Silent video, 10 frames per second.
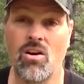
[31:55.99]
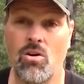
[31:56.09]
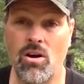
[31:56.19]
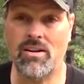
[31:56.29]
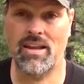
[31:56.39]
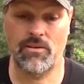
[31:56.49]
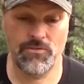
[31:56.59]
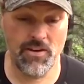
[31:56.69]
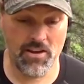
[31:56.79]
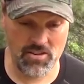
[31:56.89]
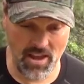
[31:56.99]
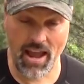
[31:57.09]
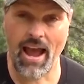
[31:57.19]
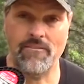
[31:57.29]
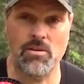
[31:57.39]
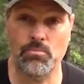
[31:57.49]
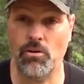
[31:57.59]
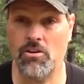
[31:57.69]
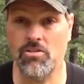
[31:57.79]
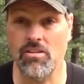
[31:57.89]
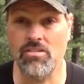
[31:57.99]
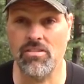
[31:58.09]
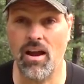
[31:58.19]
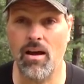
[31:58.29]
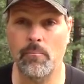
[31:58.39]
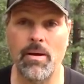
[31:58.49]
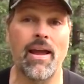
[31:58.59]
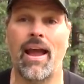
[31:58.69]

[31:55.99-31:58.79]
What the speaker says: hook that fish, have him brush his stump,